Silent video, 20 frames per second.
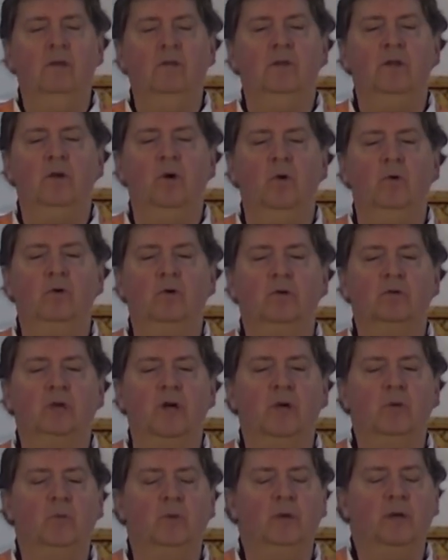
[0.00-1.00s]
the older
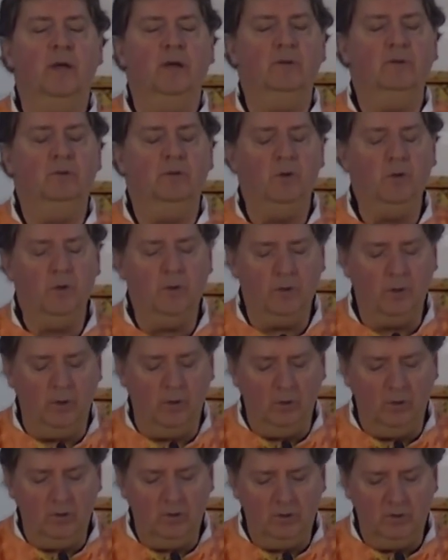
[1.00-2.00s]
son would get two
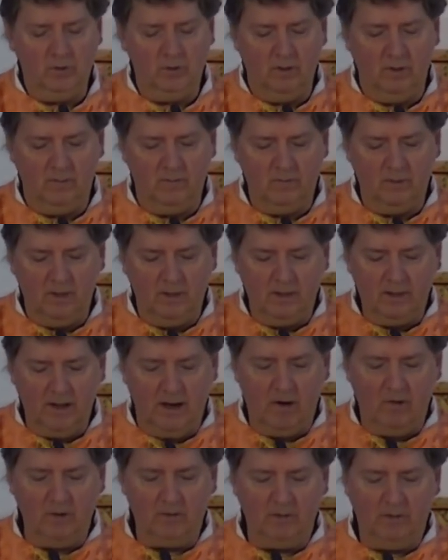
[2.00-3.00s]
thirds of the
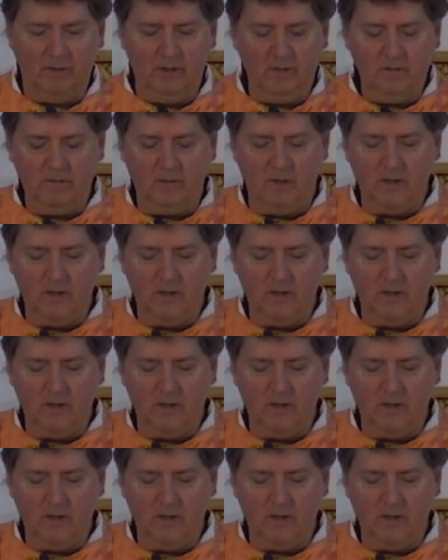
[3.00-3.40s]
inheritance,